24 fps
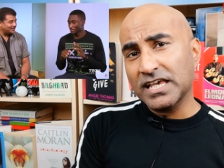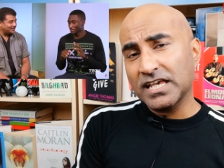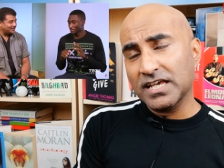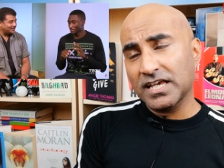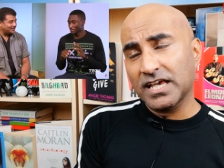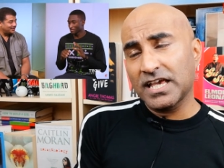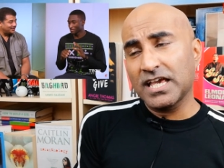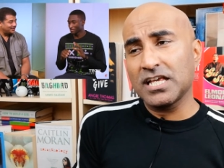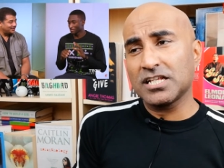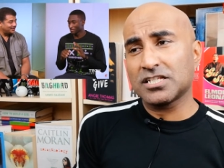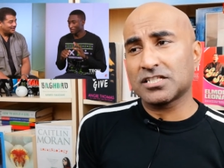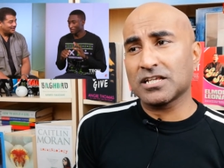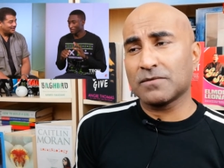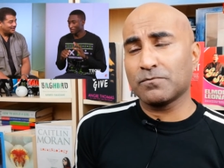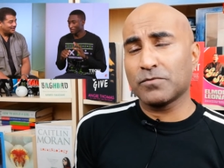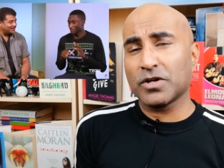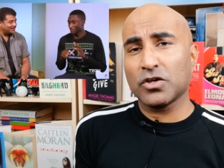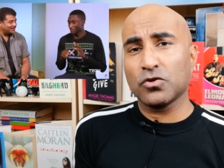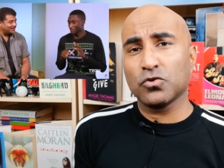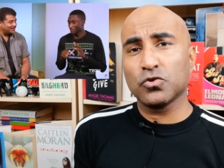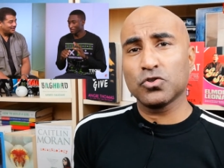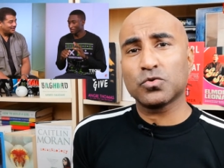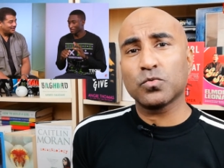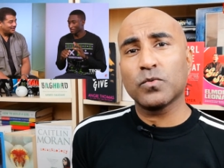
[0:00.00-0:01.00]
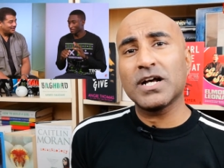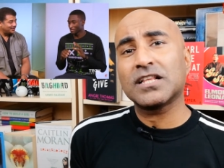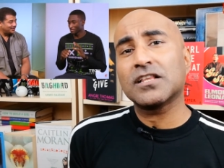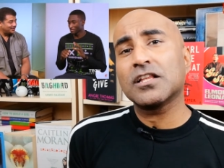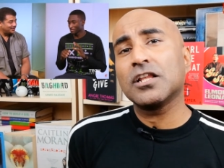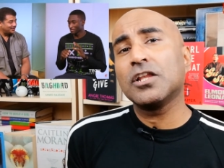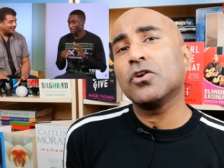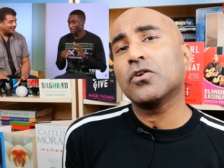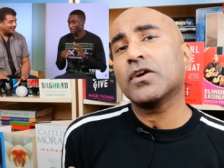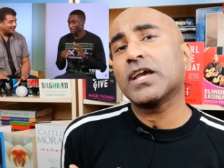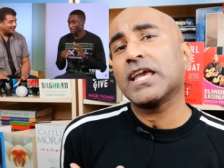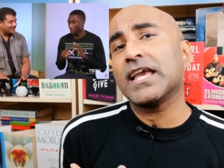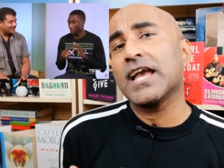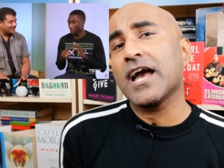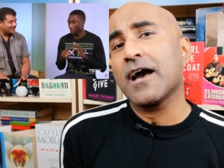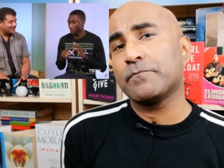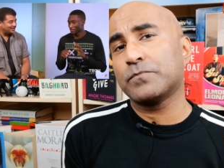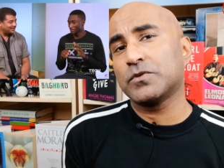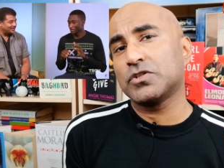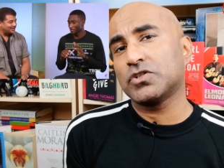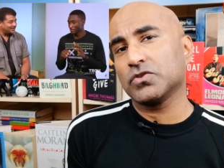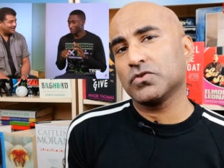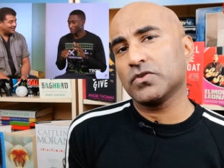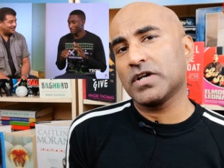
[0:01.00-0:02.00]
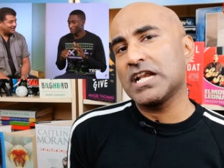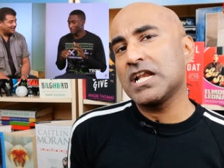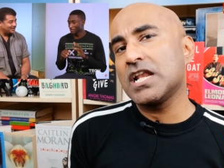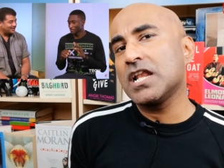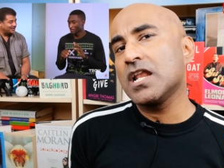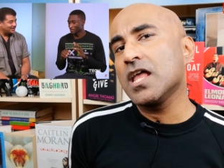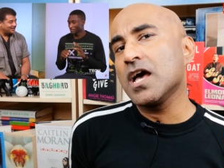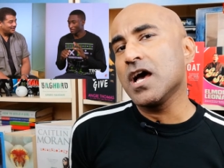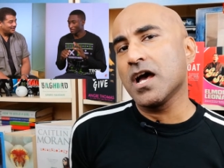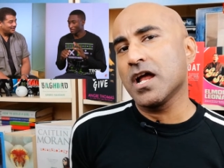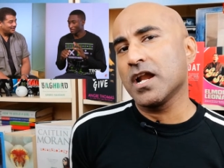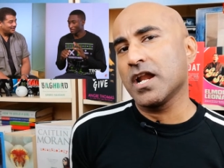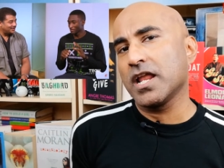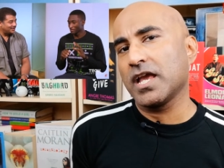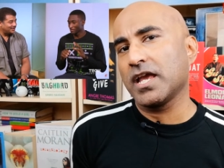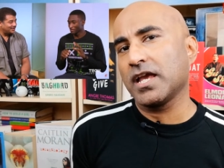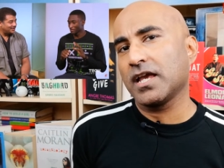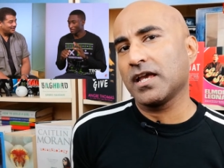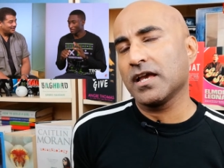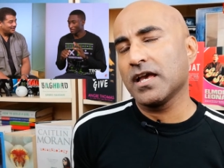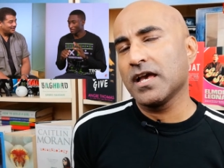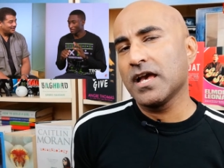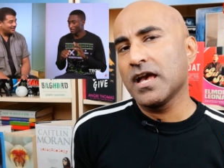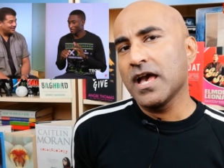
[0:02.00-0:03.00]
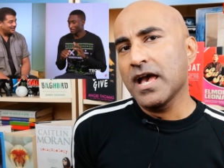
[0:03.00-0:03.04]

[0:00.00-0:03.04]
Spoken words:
he's somebody who's worth looking up to and learning.